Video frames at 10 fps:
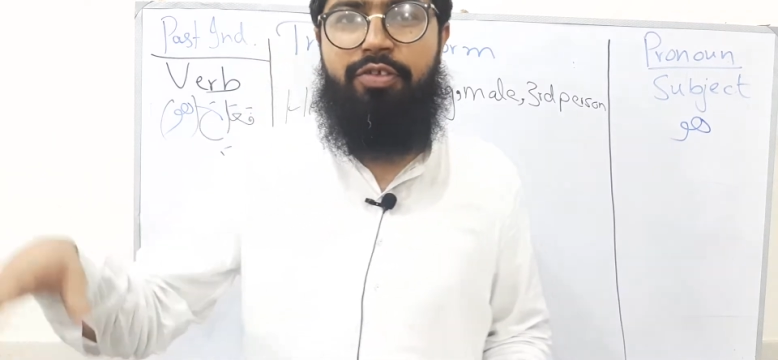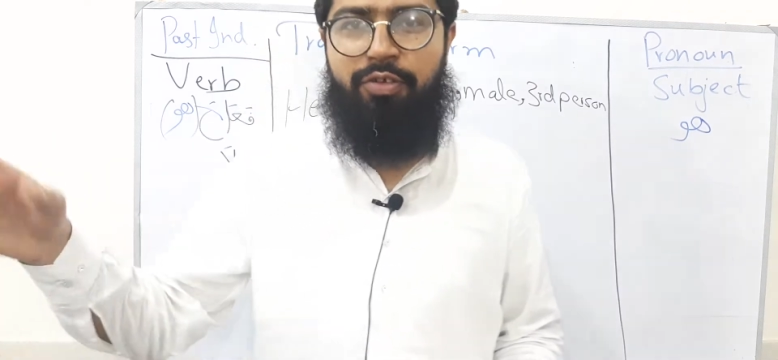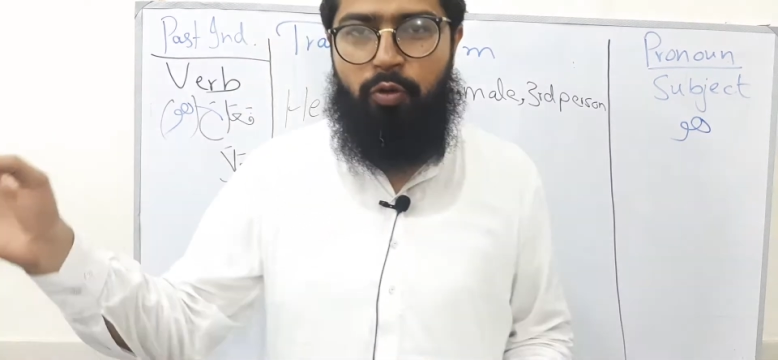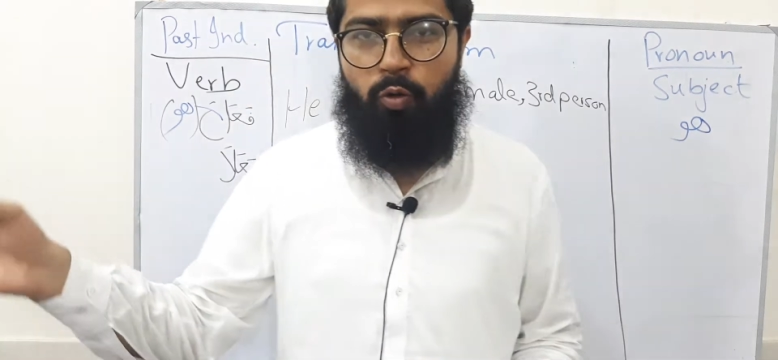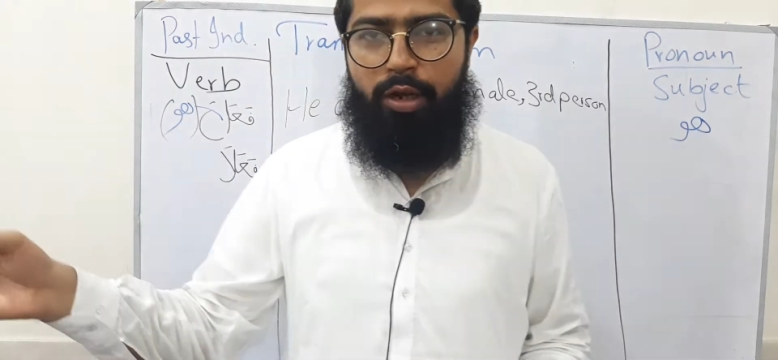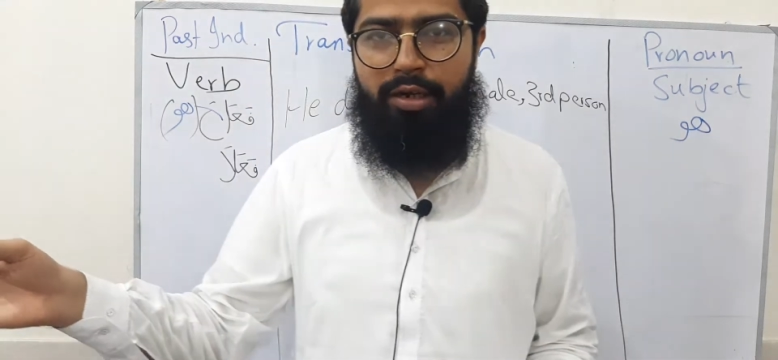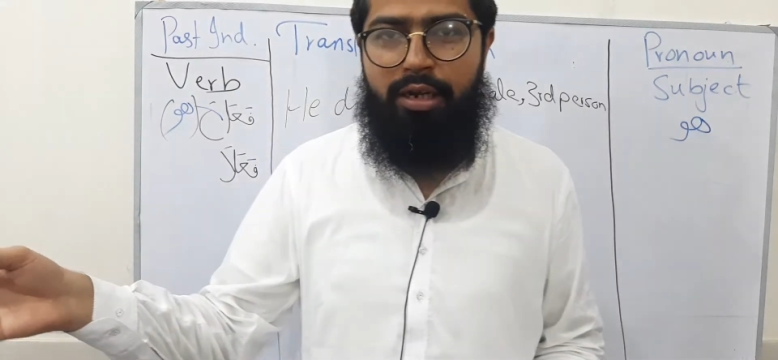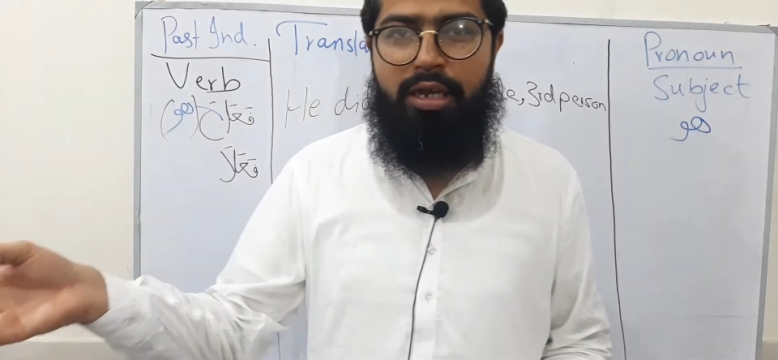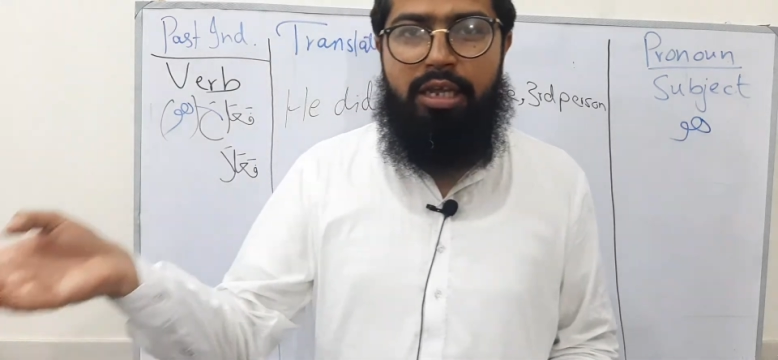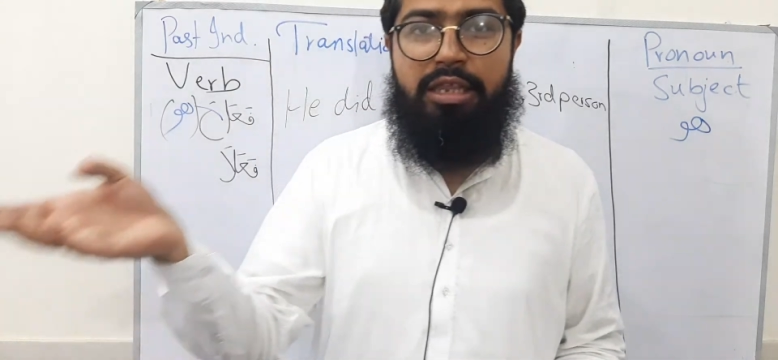singular,
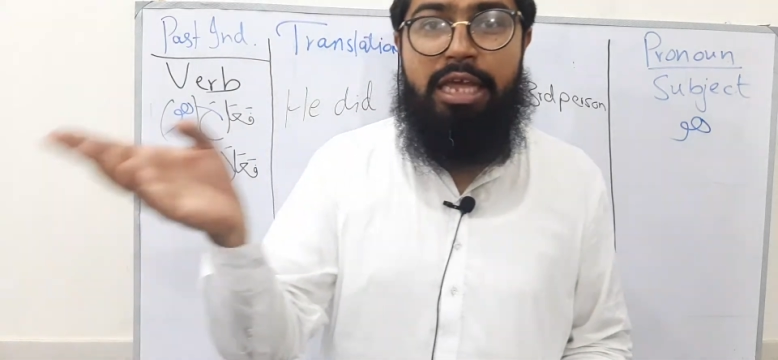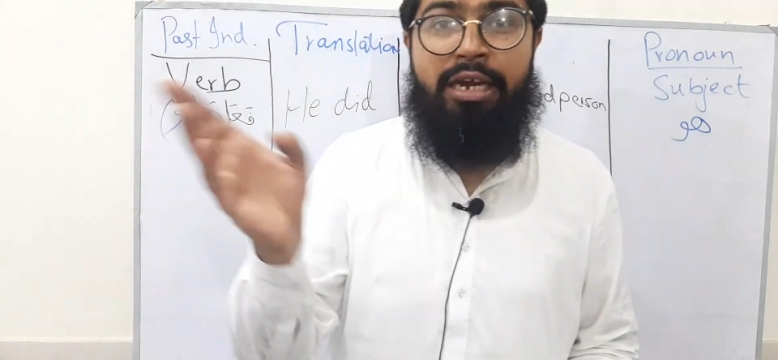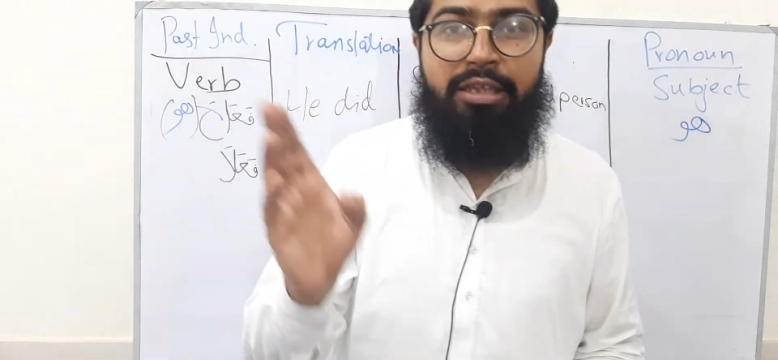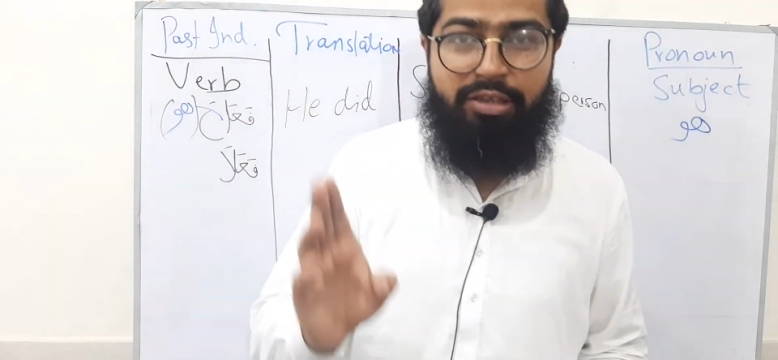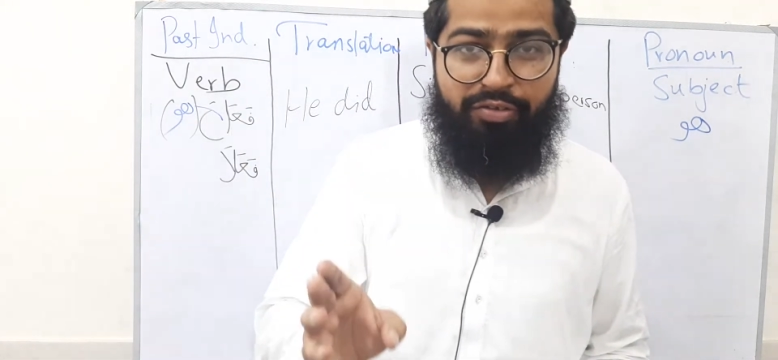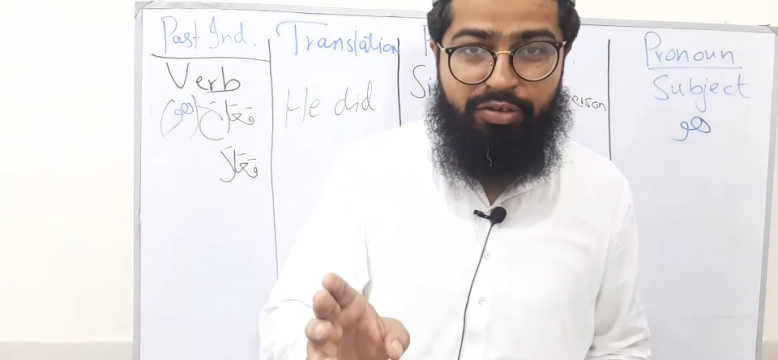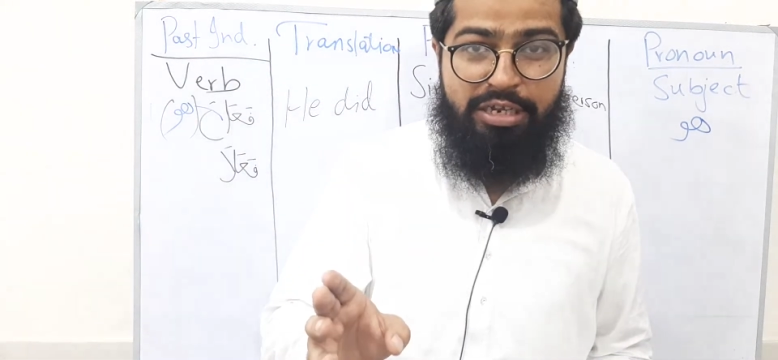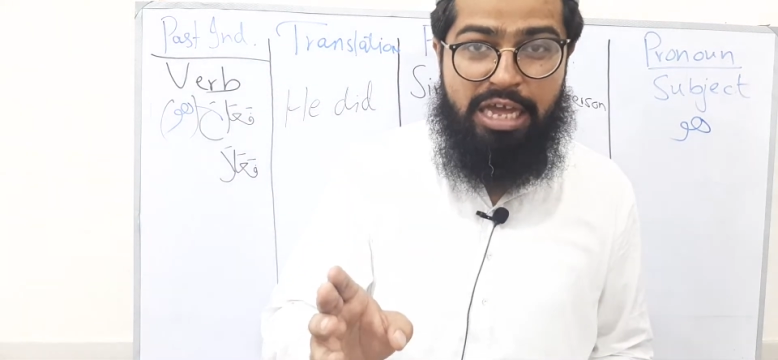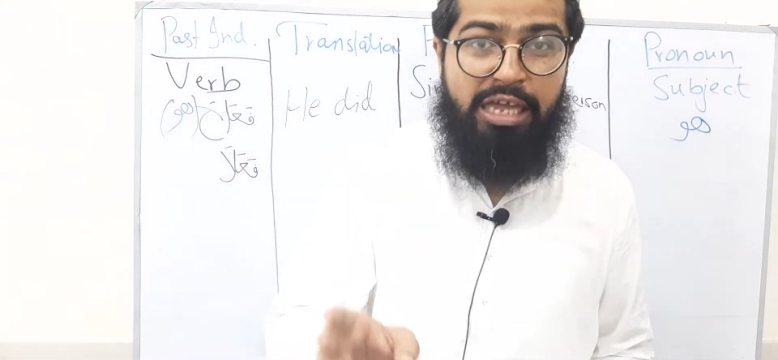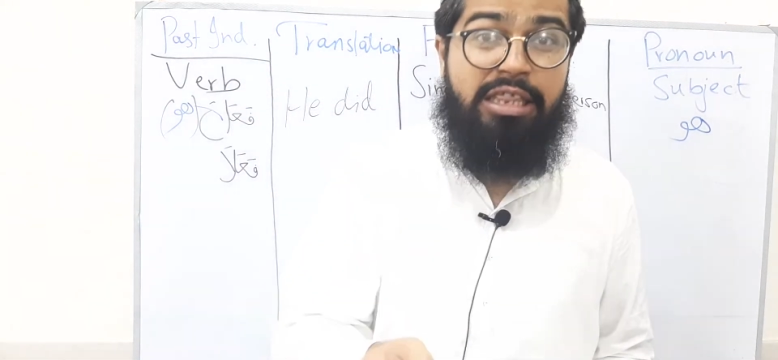then
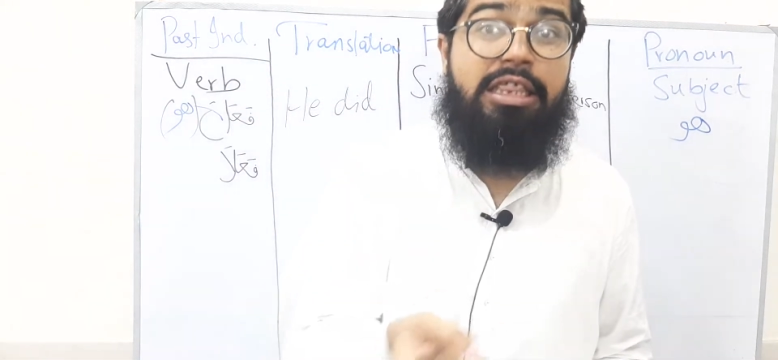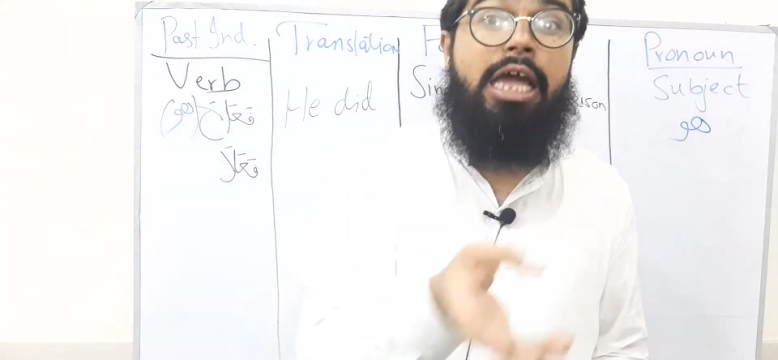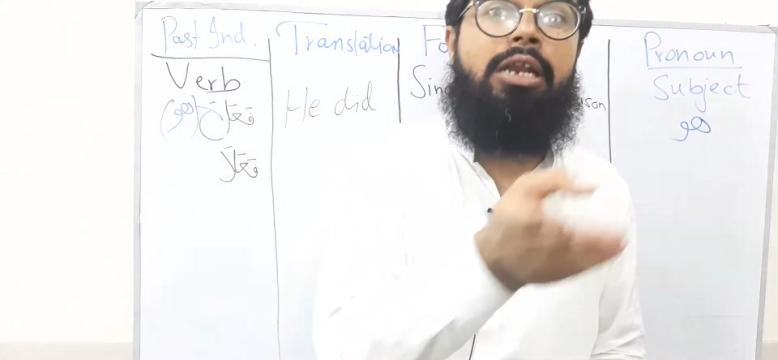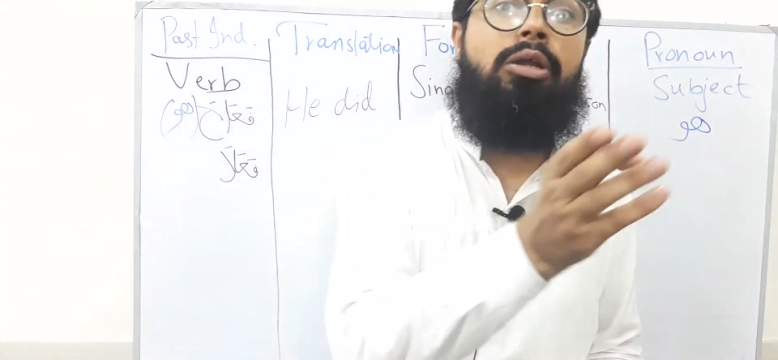tasniya, then